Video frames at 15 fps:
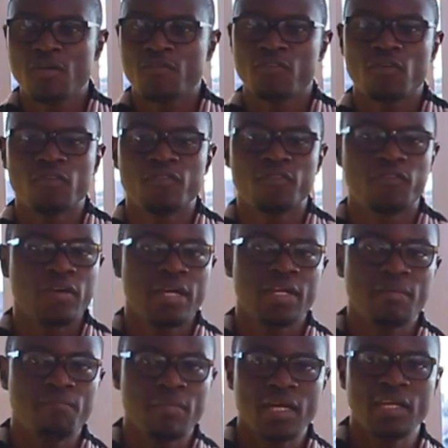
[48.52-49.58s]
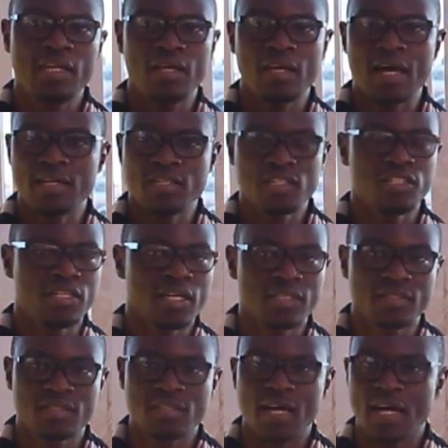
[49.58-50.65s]
from very many
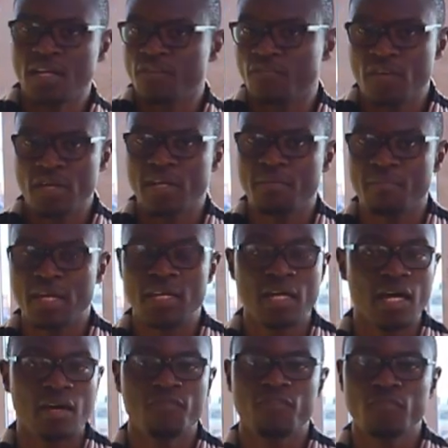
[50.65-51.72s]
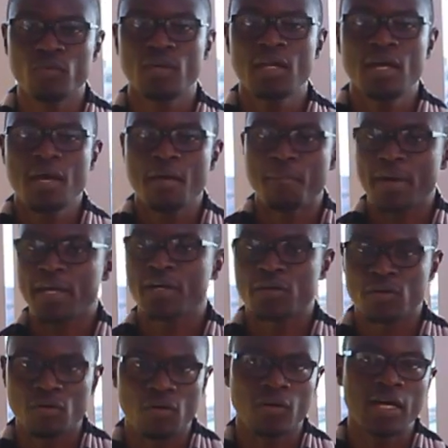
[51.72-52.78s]
antigens and very many harmful
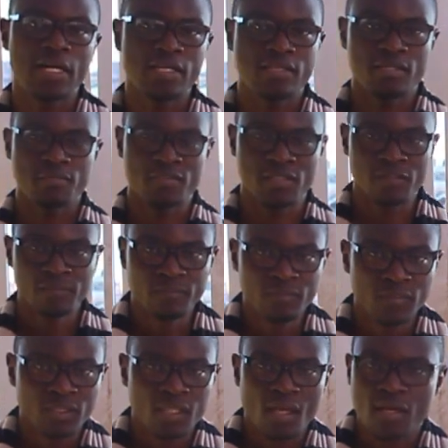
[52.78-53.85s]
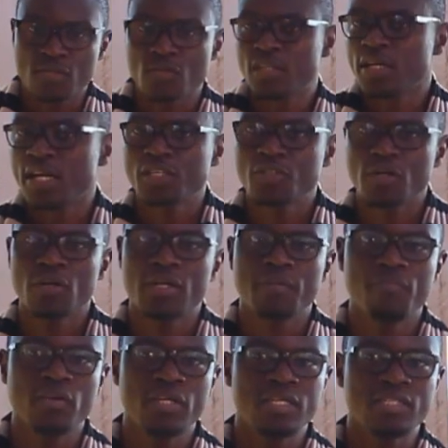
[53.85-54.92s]
microorganisms. So the natural
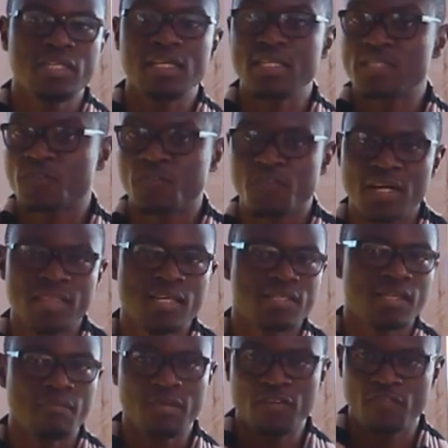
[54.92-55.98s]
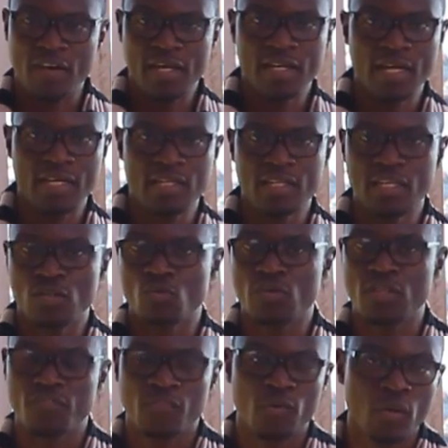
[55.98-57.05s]
immunity is further subdivided into
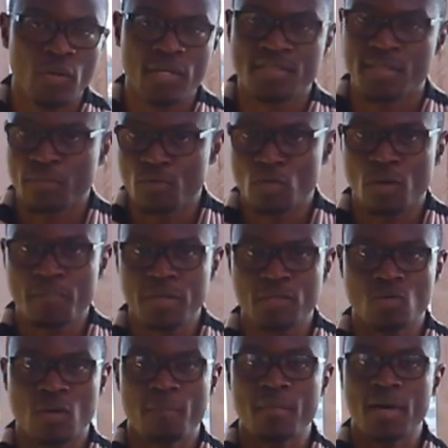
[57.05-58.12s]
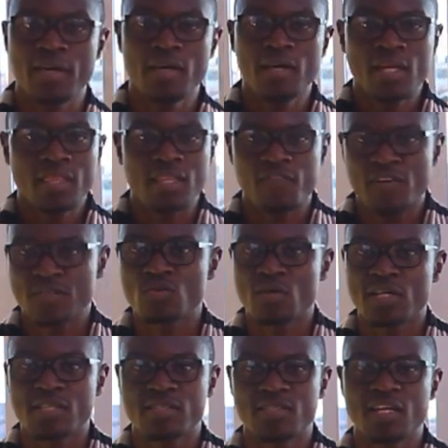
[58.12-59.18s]
the following subtopics whereby the first
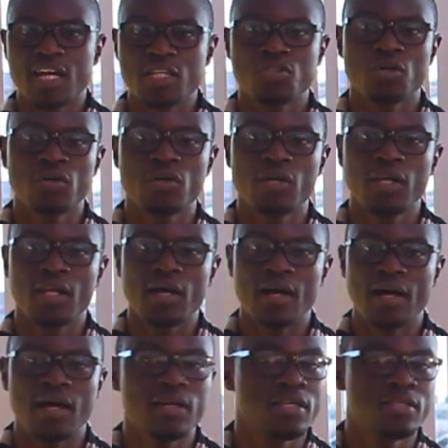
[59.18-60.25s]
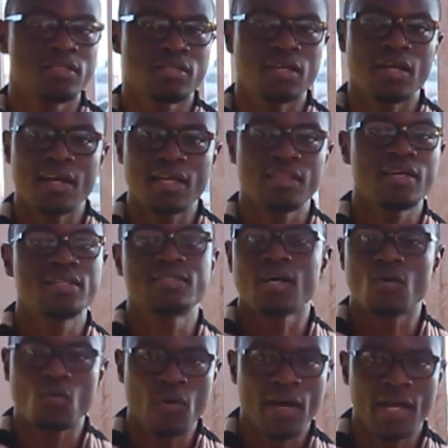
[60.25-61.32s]
one is natural, uh, it's rather it's
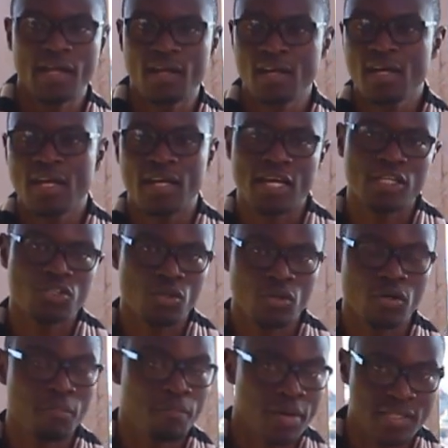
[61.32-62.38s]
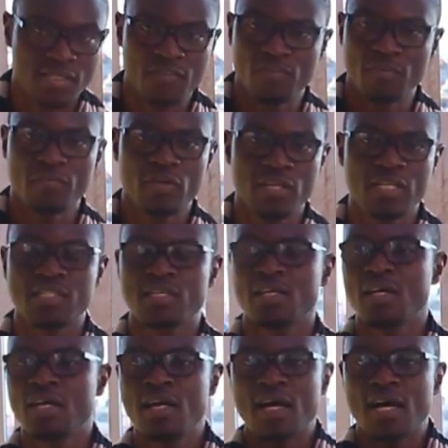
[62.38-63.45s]
acquired natural passive immunity
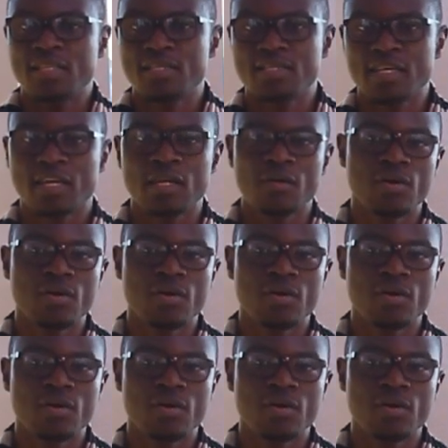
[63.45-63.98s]
and the second